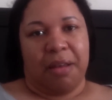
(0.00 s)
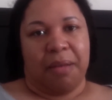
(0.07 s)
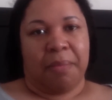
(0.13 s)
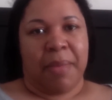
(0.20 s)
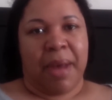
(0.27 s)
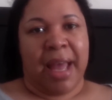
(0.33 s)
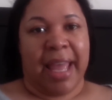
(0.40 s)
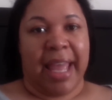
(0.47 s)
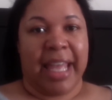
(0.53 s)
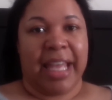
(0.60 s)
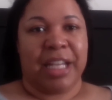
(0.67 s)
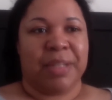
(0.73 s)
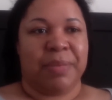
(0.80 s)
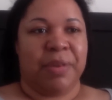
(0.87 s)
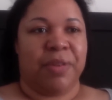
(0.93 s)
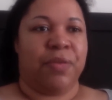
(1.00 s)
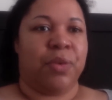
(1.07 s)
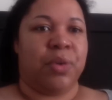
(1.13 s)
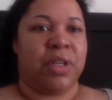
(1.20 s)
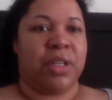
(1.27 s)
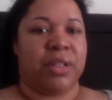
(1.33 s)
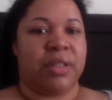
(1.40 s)
my hands
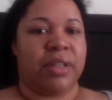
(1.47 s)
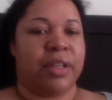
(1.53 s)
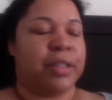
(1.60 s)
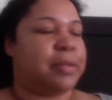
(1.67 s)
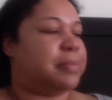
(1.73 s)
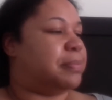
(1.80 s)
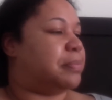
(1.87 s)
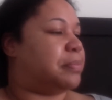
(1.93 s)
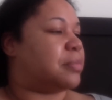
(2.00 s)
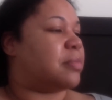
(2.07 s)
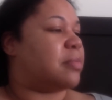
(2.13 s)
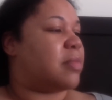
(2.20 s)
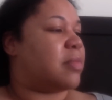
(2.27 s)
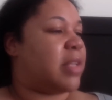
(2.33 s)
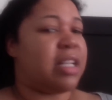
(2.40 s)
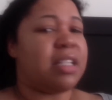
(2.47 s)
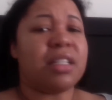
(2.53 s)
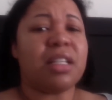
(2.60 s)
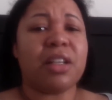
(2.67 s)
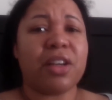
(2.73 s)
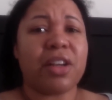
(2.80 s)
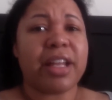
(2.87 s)
before, so it's a
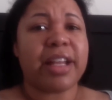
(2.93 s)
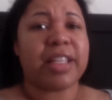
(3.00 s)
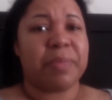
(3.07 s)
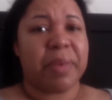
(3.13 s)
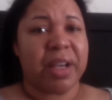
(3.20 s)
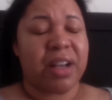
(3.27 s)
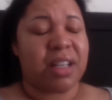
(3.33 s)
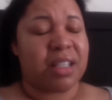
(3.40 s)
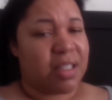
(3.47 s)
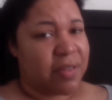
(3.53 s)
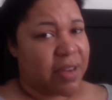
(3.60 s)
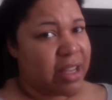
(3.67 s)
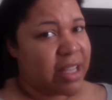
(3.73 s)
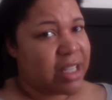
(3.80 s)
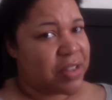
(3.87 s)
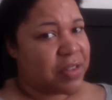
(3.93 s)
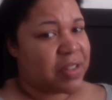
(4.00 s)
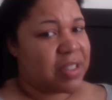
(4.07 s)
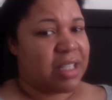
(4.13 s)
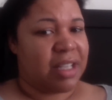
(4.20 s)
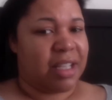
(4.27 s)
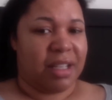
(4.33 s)
learning experience. It's very
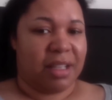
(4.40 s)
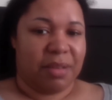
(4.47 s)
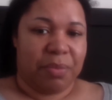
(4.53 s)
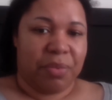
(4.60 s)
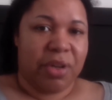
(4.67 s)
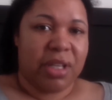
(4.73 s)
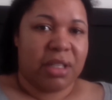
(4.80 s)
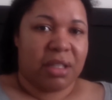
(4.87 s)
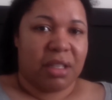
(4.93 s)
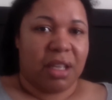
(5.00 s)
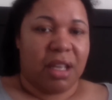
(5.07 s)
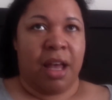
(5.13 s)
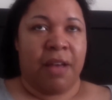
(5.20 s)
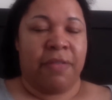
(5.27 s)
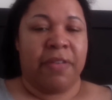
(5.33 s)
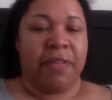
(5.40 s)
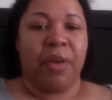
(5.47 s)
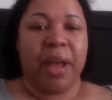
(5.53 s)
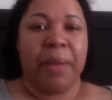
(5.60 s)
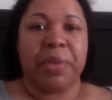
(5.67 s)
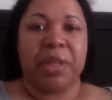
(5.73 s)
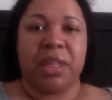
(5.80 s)
interesting. I feel
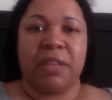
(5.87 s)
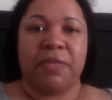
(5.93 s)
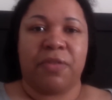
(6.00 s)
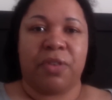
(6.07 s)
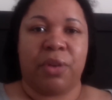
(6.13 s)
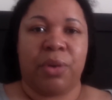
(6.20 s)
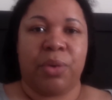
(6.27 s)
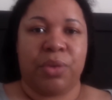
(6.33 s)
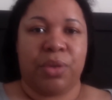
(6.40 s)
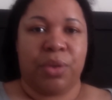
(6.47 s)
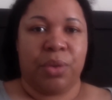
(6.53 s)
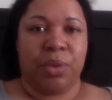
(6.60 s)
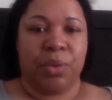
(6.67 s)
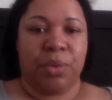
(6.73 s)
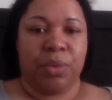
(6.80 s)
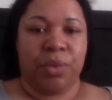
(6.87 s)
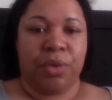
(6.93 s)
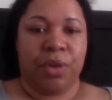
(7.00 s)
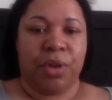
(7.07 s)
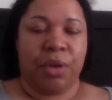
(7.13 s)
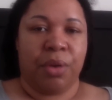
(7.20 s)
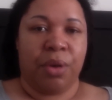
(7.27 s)
empathy for those who,
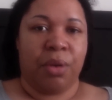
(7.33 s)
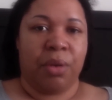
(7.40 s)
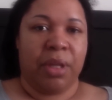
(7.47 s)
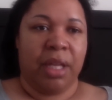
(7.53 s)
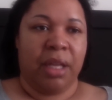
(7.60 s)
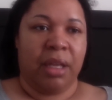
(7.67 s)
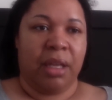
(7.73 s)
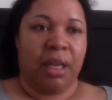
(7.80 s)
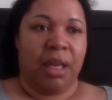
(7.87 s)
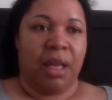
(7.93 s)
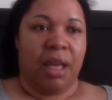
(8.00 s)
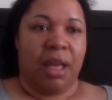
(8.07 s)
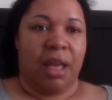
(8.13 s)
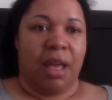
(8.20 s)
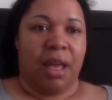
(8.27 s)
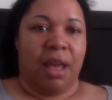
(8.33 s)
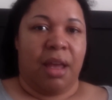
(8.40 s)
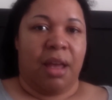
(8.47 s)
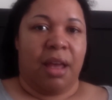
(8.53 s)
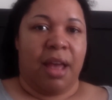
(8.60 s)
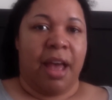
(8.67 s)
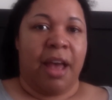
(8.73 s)
only
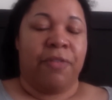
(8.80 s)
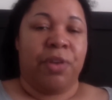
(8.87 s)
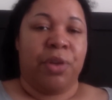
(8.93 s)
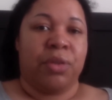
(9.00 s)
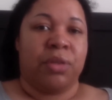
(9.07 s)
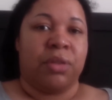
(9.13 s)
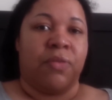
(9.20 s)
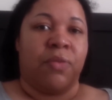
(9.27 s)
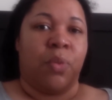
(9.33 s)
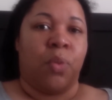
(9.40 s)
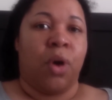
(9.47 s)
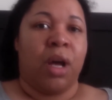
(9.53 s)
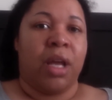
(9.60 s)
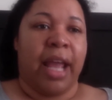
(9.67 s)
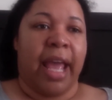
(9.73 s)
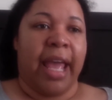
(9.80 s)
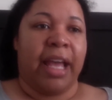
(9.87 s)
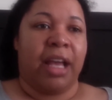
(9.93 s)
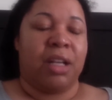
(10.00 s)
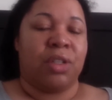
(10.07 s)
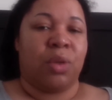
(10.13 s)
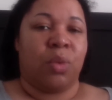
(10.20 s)
have use of one hand or